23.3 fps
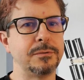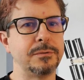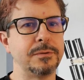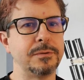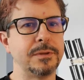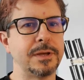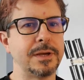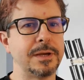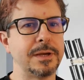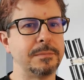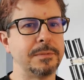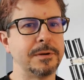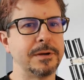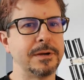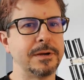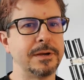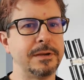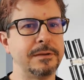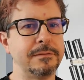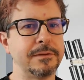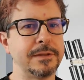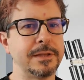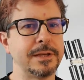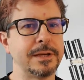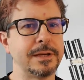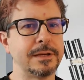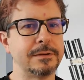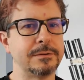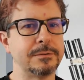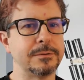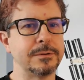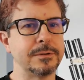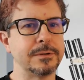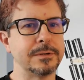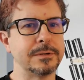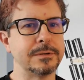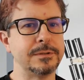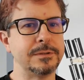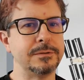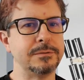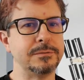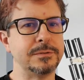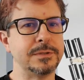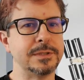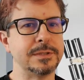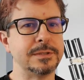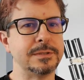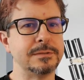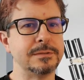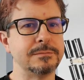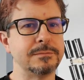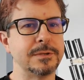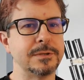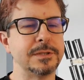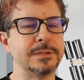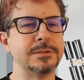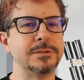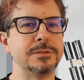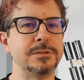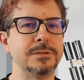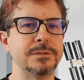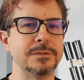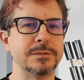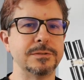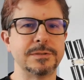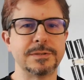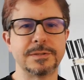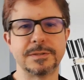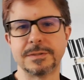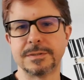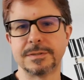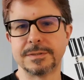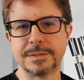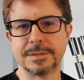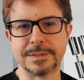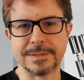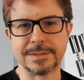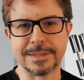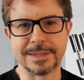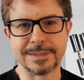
library for that, or what did you use exactly?